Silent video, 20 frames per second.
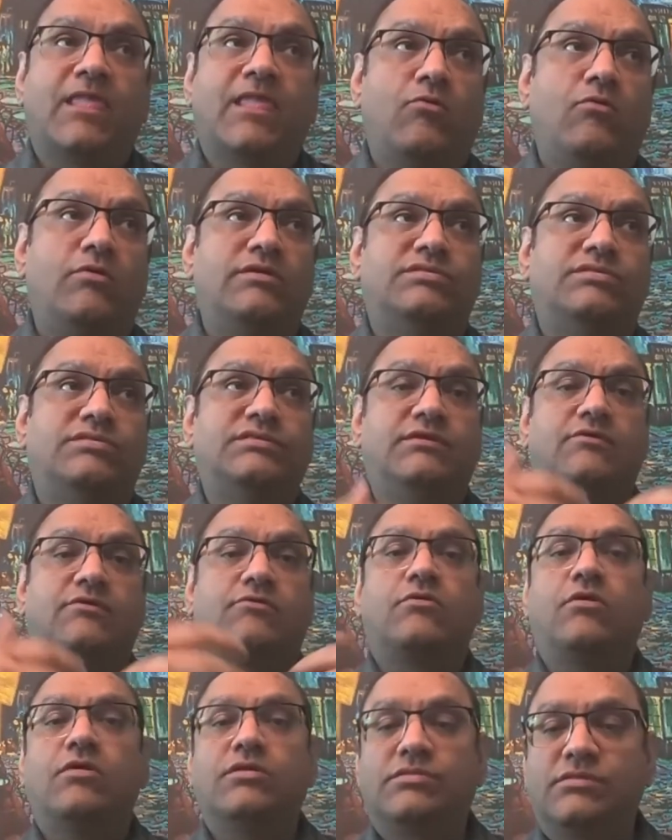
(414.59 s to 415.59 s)
want to sit
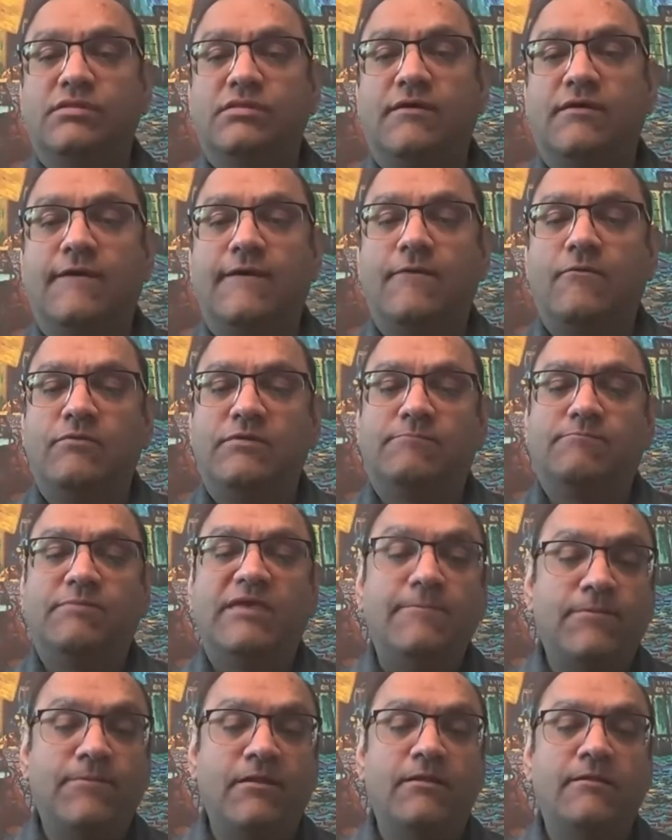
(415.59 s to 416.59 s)
across with
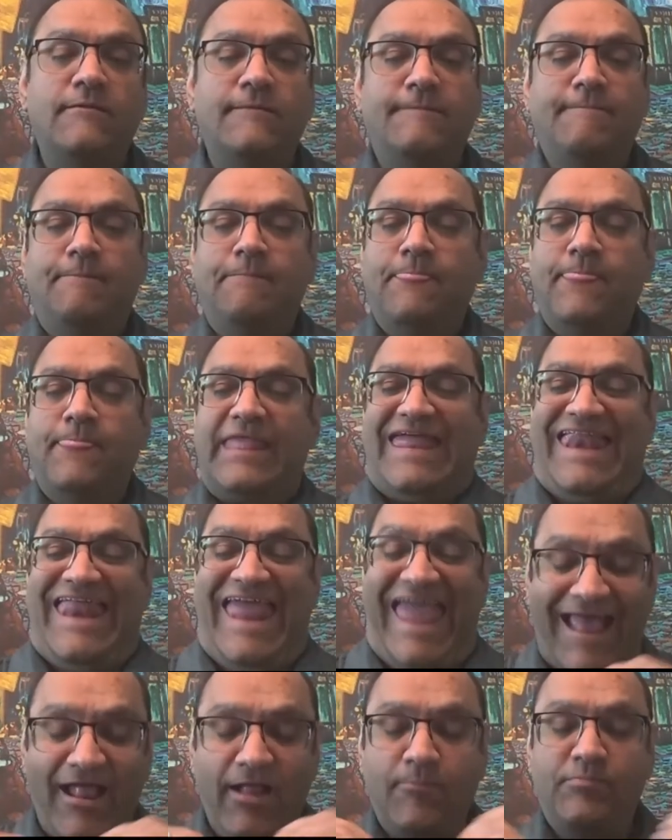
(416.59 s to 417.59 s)
people and
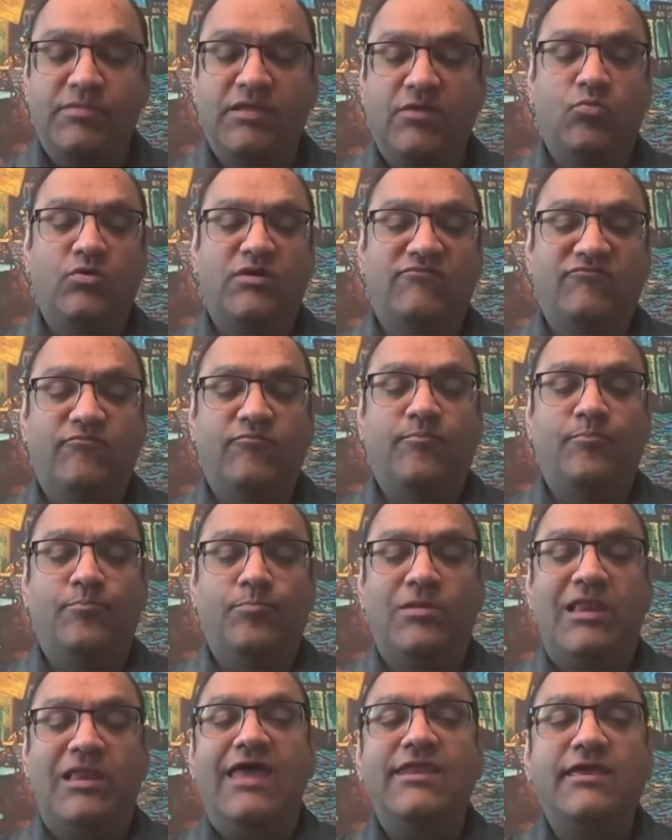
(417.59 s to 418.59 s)
help them with
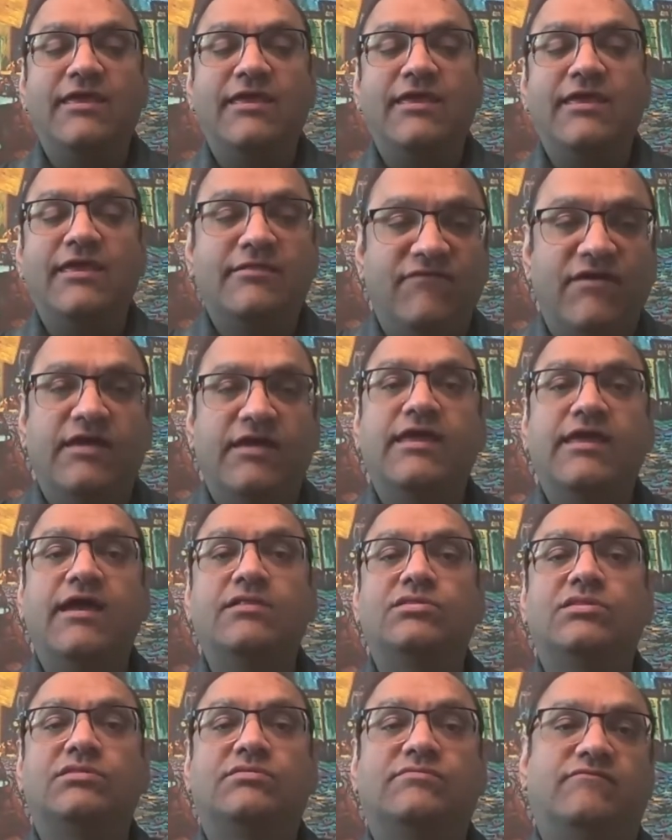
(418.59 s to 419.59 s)
planning their
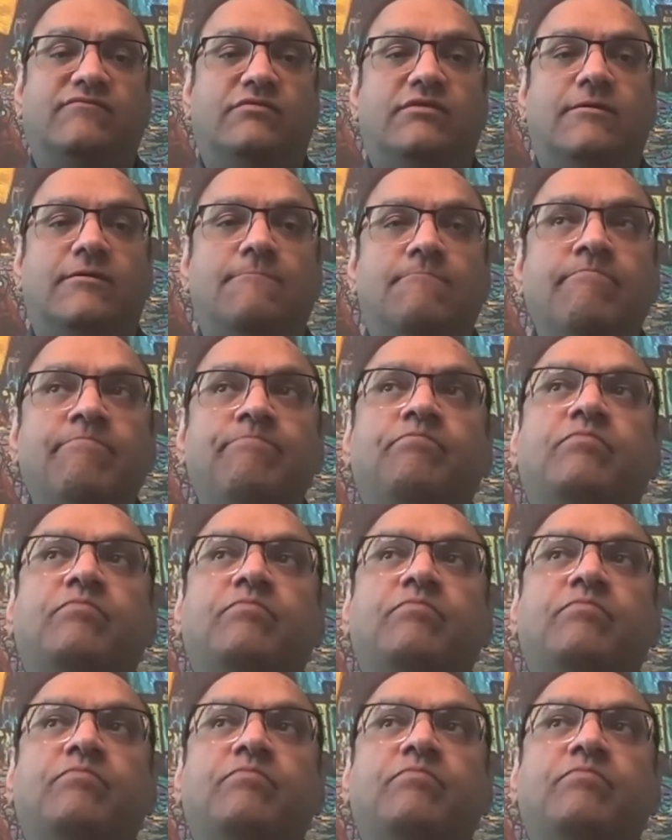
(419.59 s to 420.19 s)
finances for them,